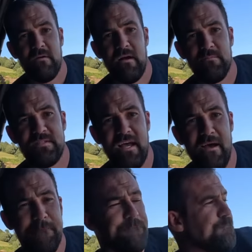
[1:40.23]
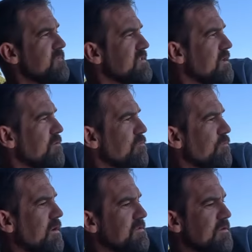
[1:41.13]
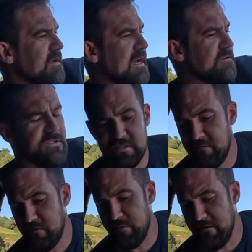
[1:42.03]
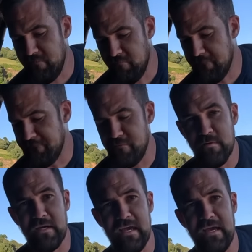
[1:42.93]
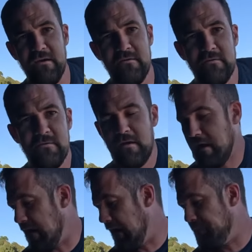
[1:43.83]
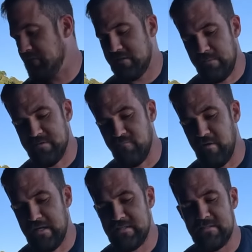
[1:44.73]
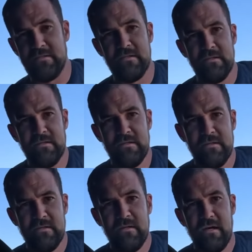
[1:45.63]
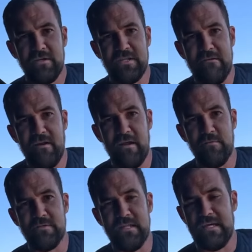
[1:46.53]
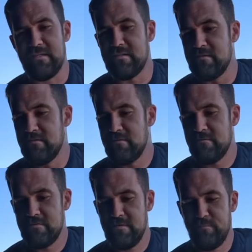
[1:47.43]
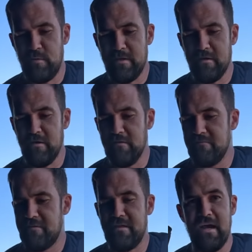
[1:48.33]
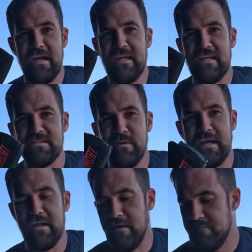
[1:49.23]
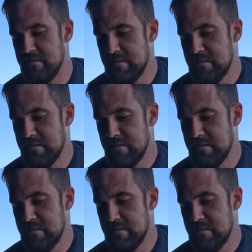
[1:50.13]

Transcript: I'm set up, so what I'll do now is just give you a bit of a run through my gear. In terms of rigs, I'll just have loads of these. So I've probably got 30 of these made up.